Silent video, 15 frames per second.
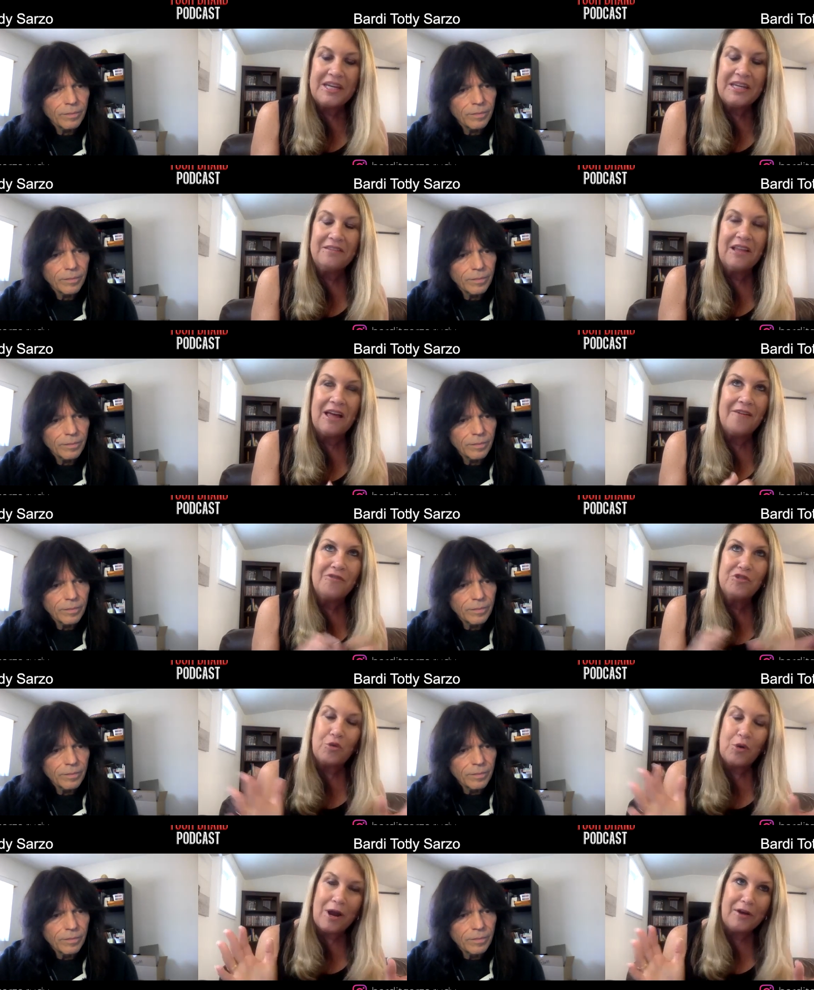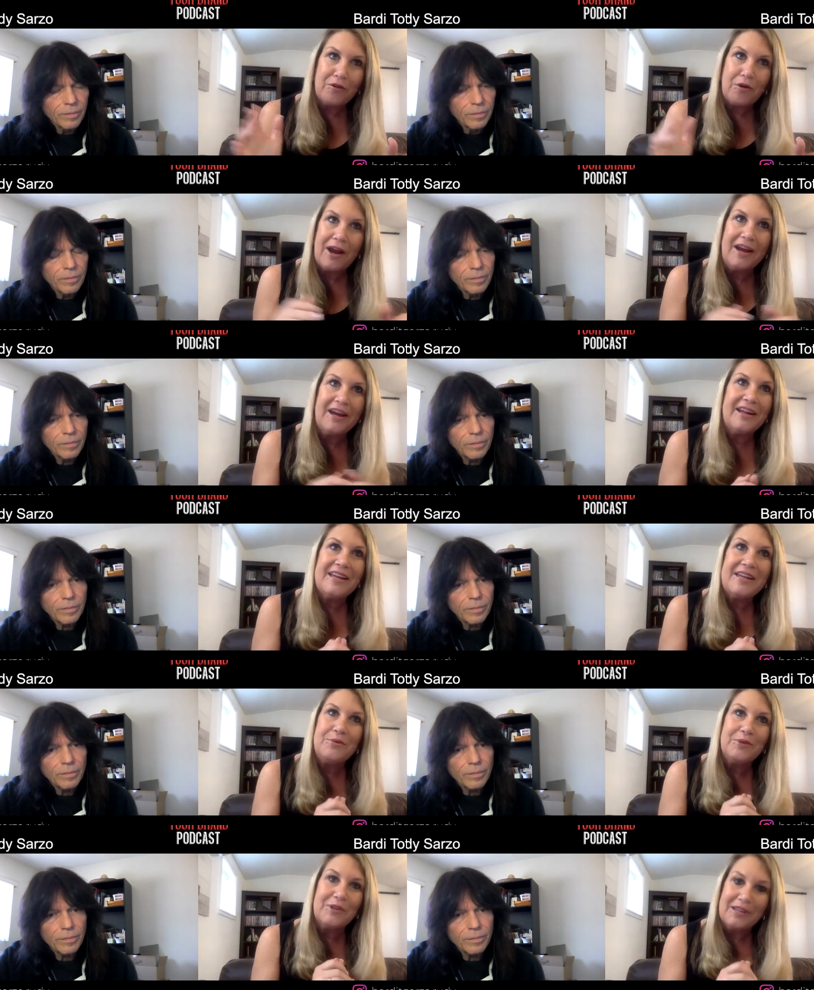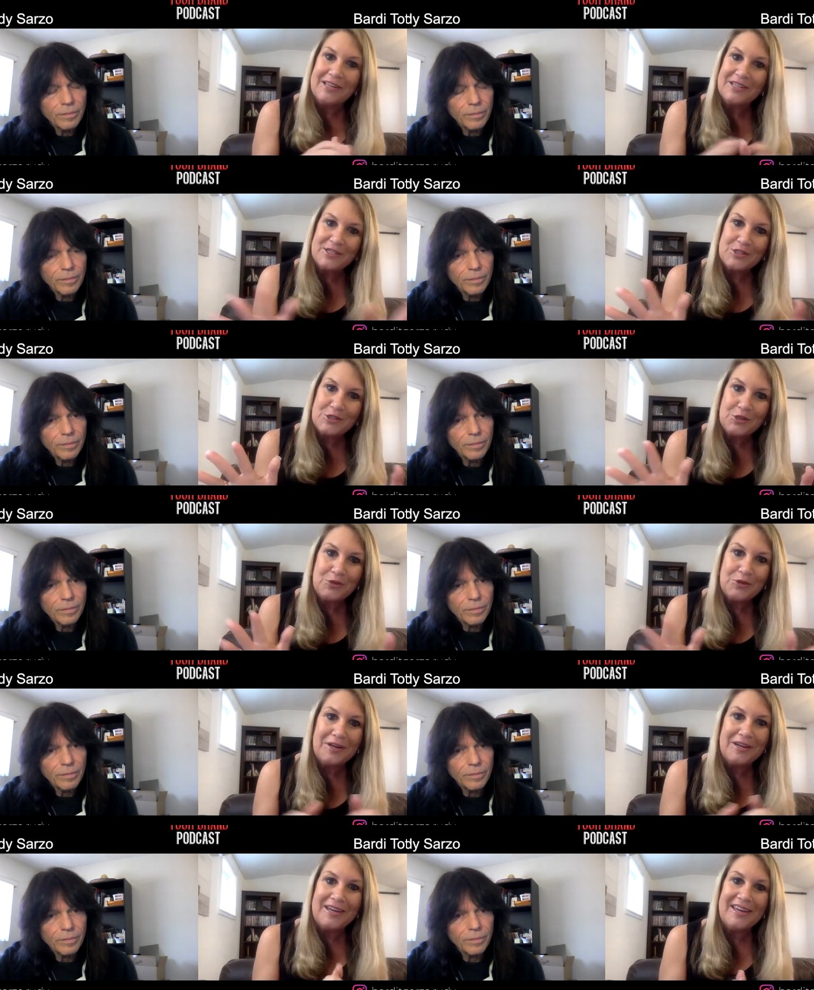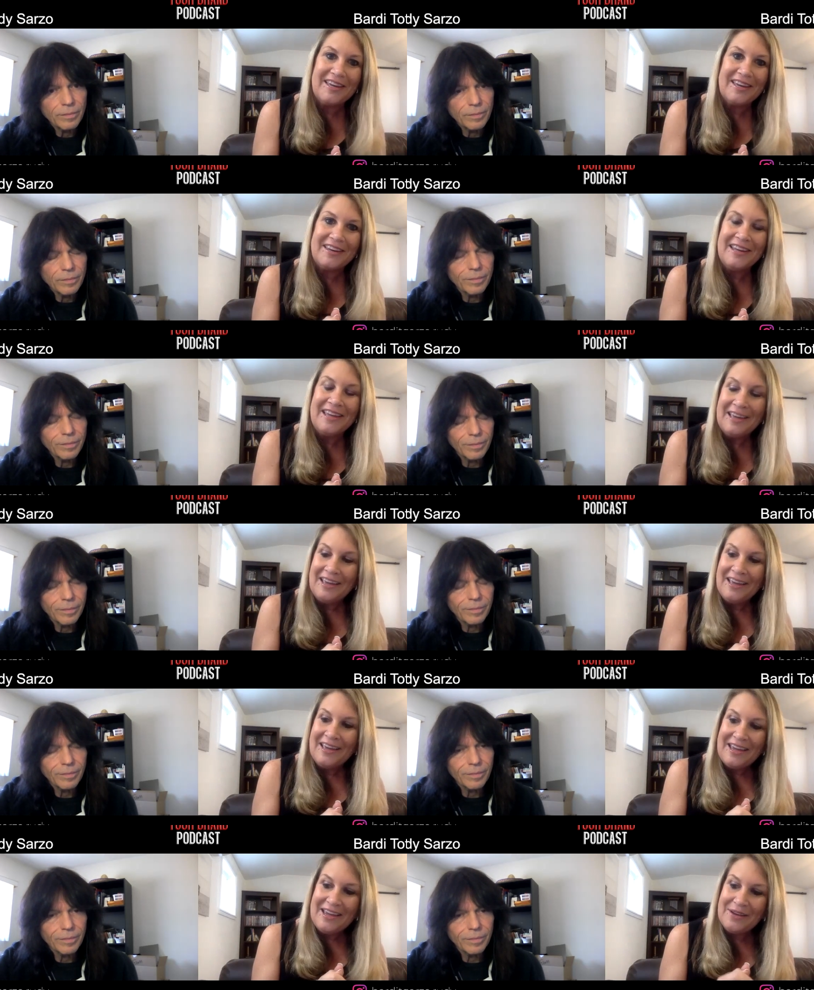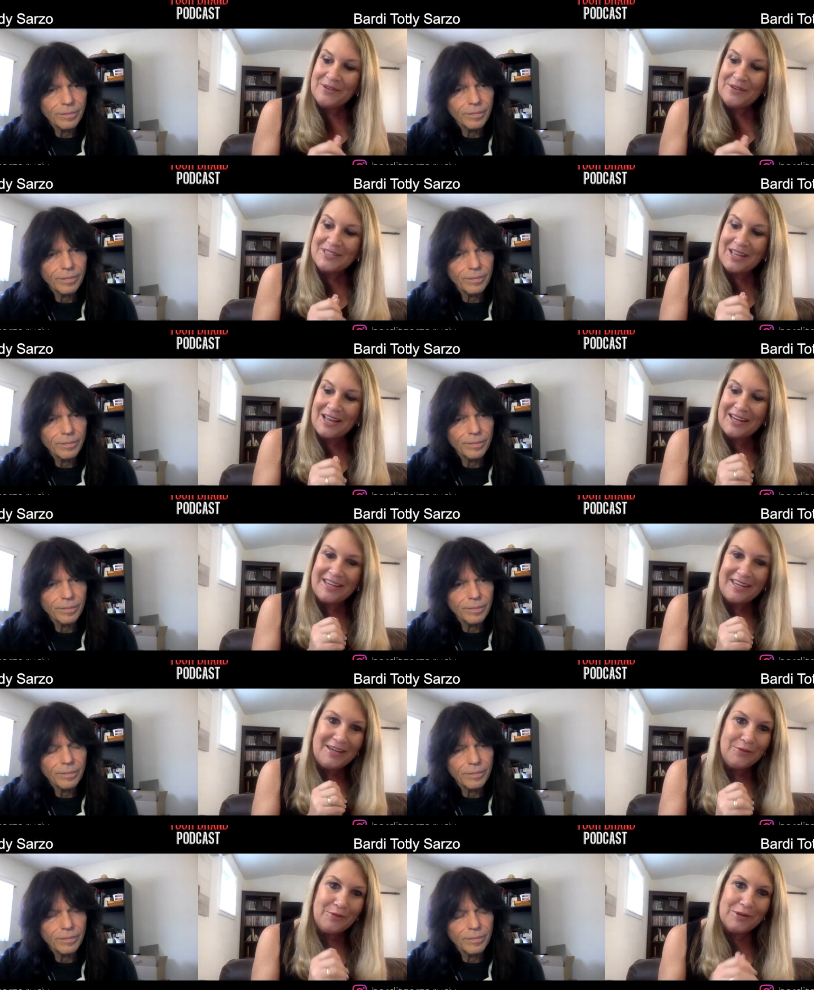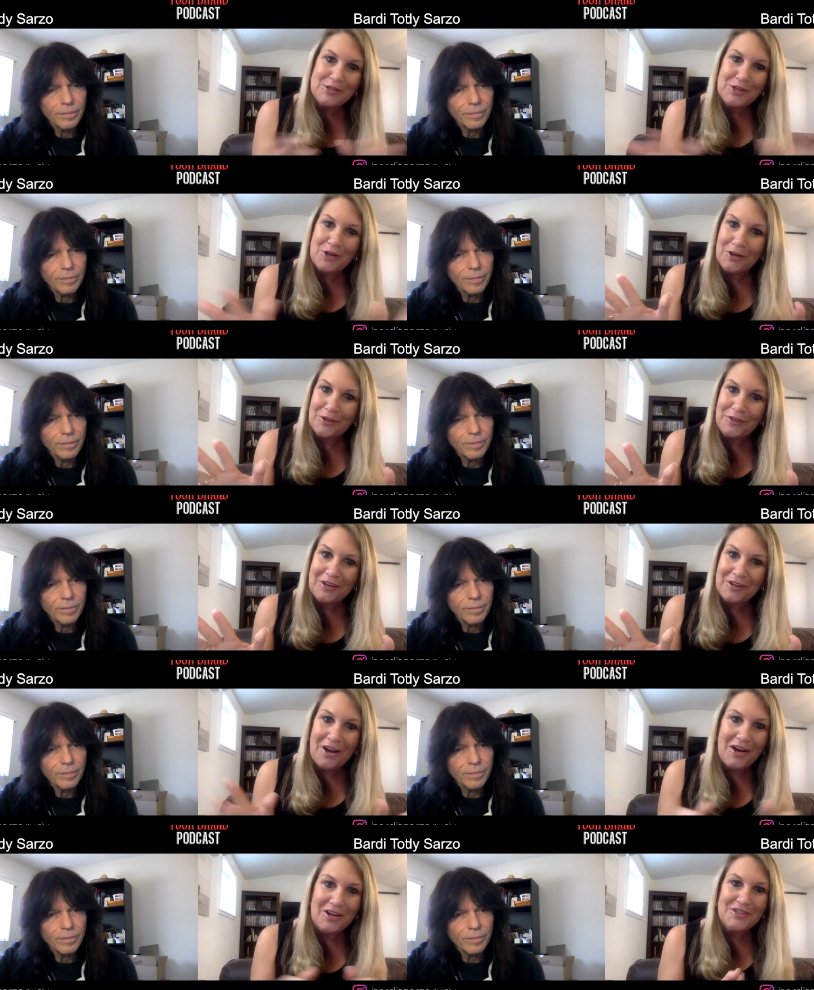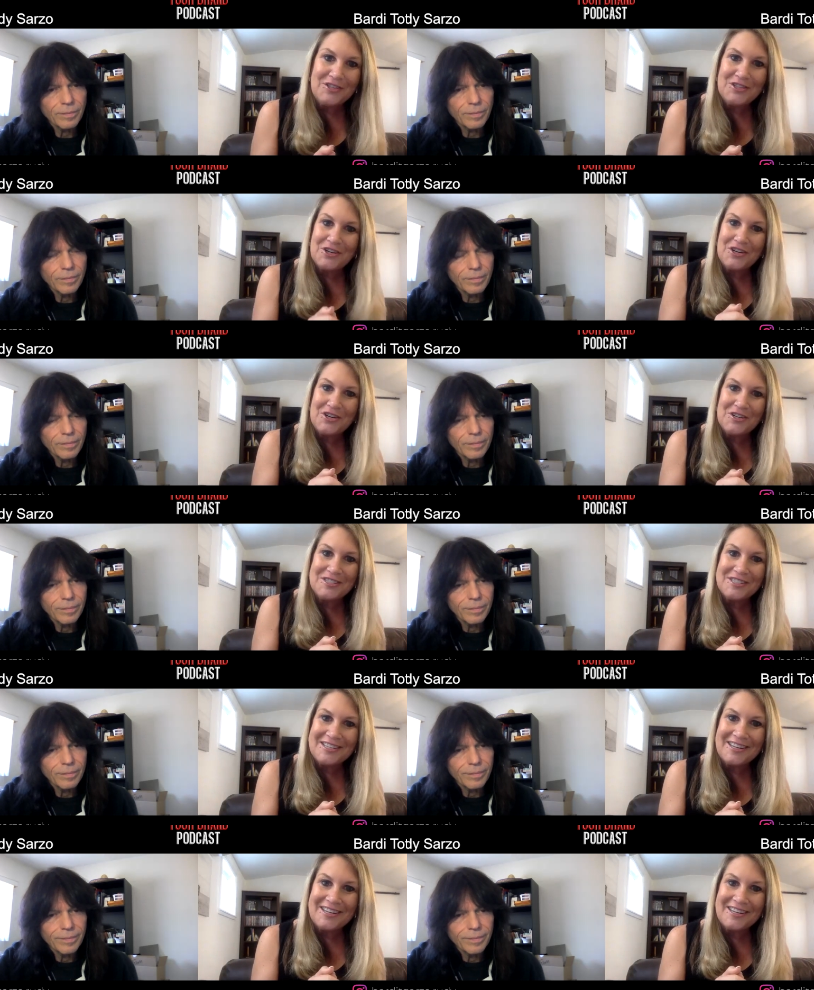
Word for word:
Speaker 1: he loved Quiet Riot. He would listen to it, and it was like he went to all the concerts.